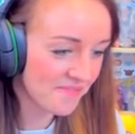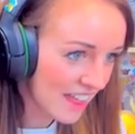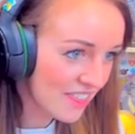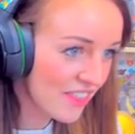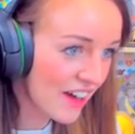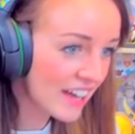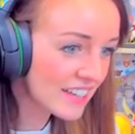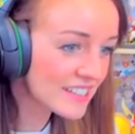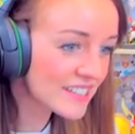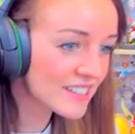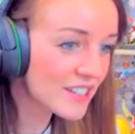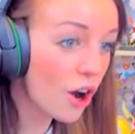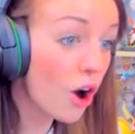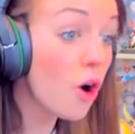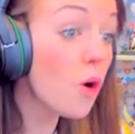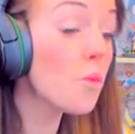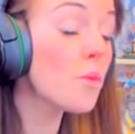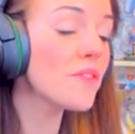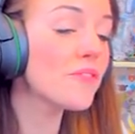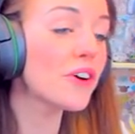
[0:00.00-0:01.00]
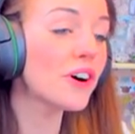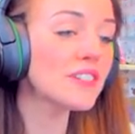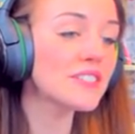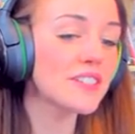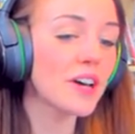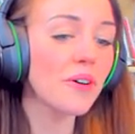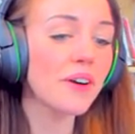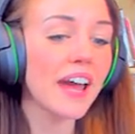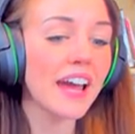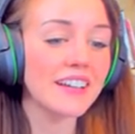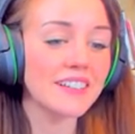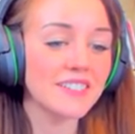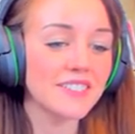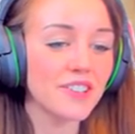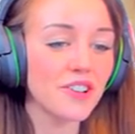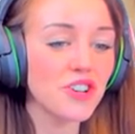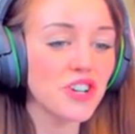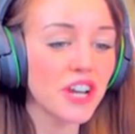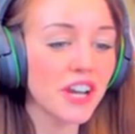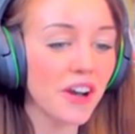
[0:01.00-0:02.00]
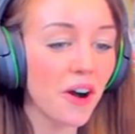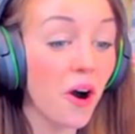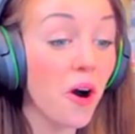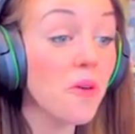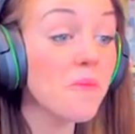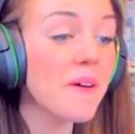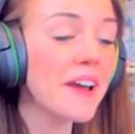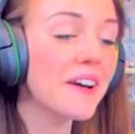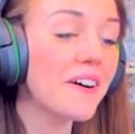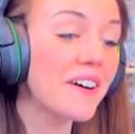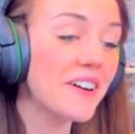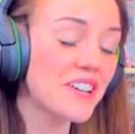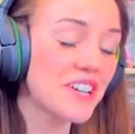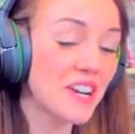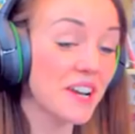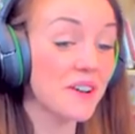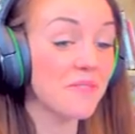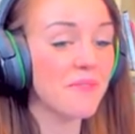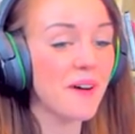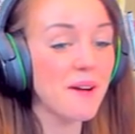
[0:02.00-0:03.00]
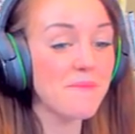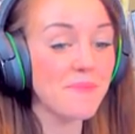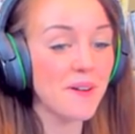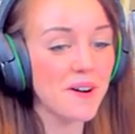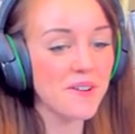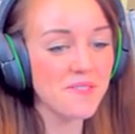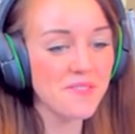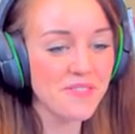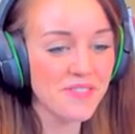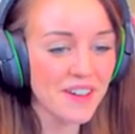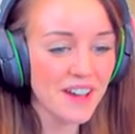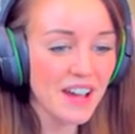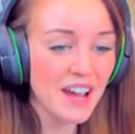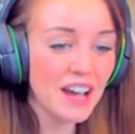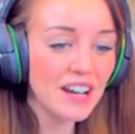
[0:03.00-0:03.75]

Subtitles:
And that's, oh, we've got, okay, so she, oh my god, she can wear both.